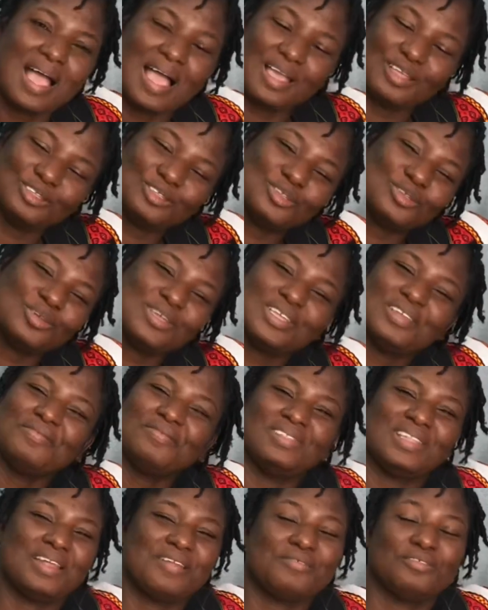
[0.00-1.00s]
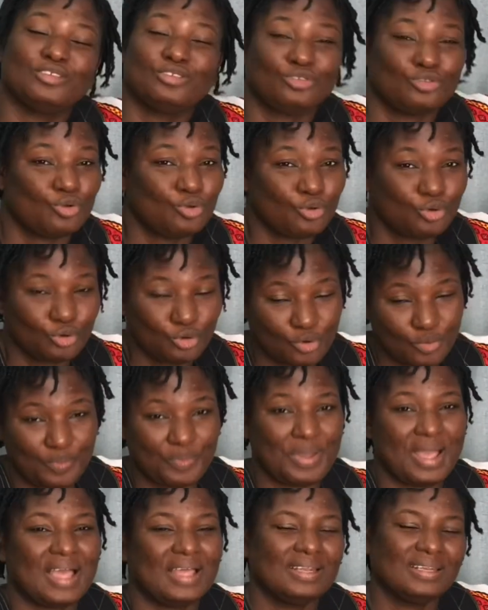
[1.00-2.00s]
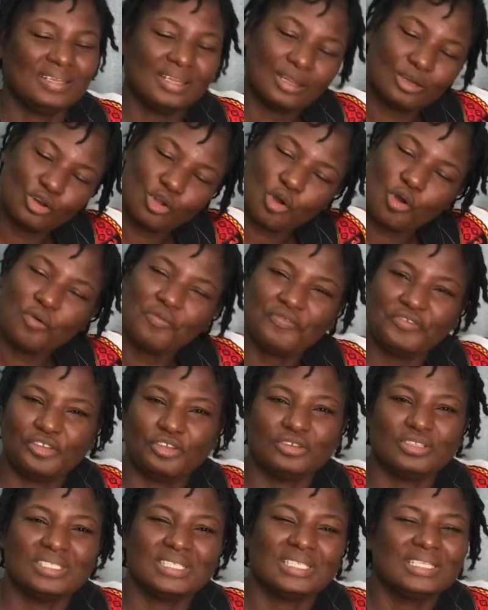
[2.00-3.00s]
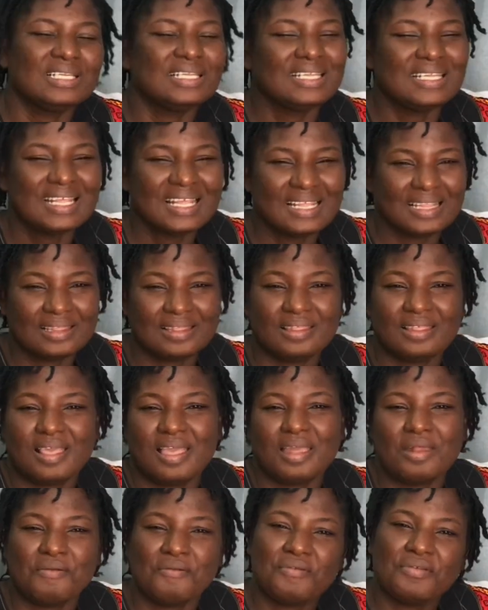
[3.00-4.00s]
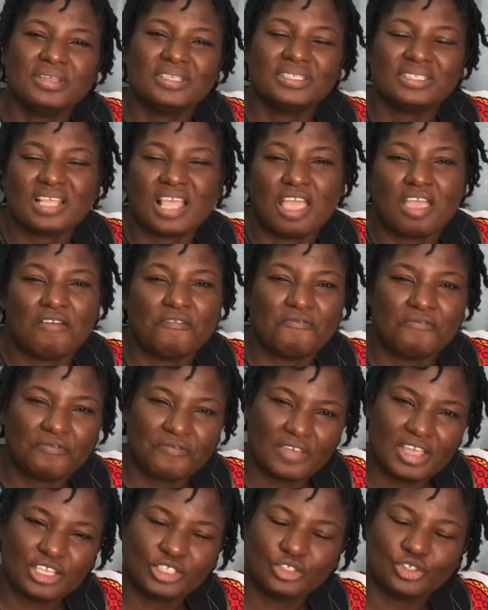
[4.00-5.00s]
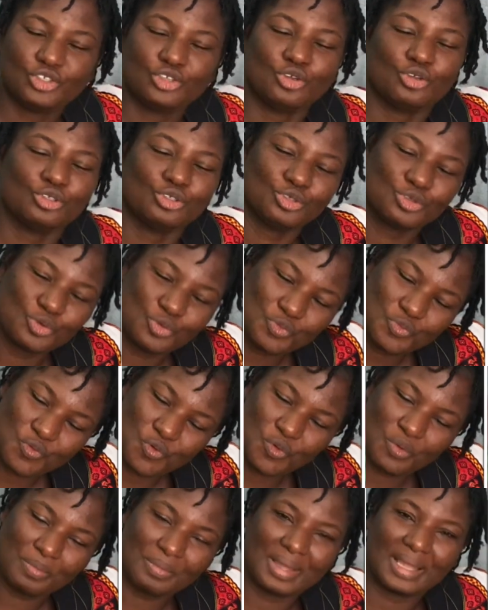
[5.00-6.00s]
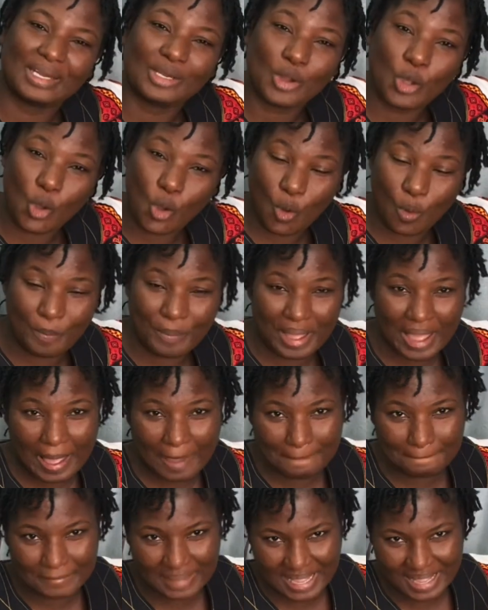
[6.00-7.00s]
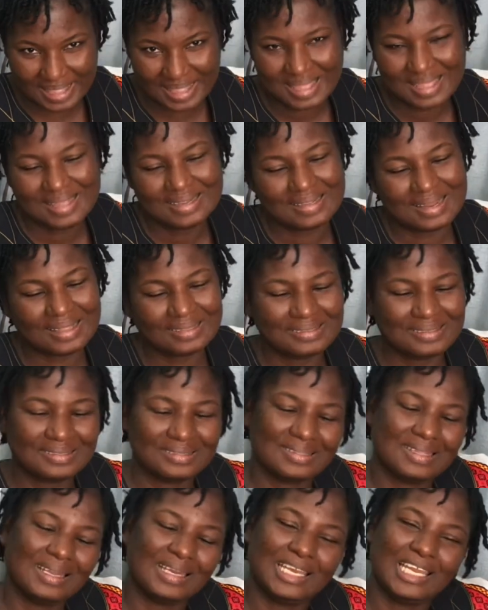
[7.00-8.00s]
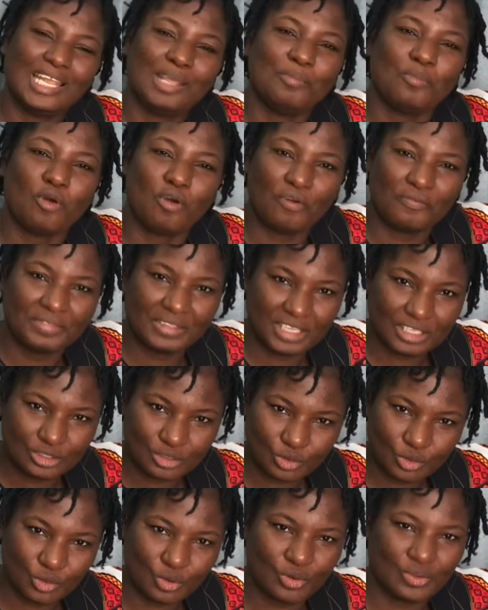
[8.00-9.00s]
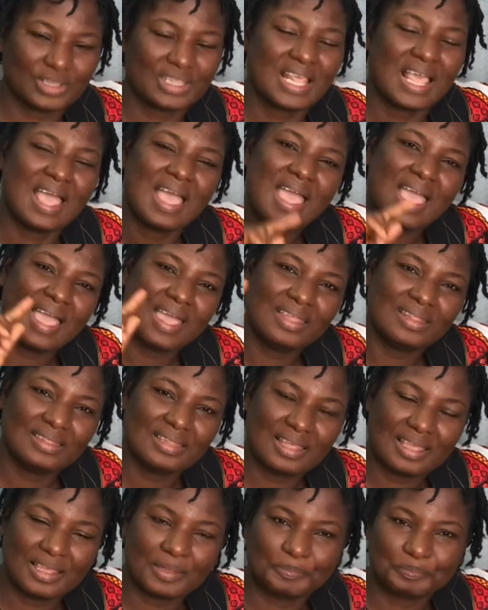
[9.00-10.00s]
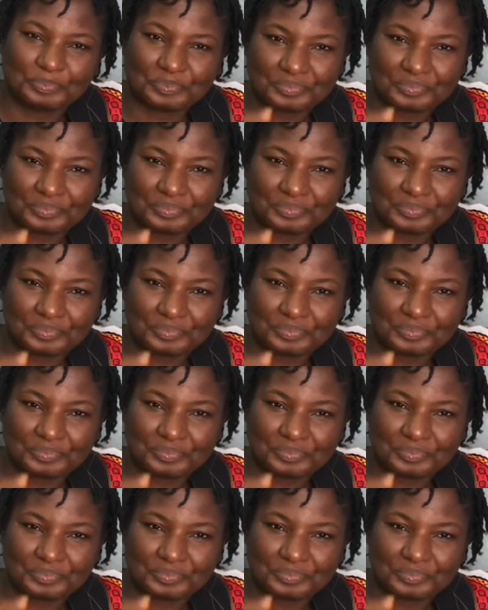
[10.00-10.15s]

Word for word: and so if there is okunu then obviously there is a virtuous woman or bapa that is the name of this cloth and the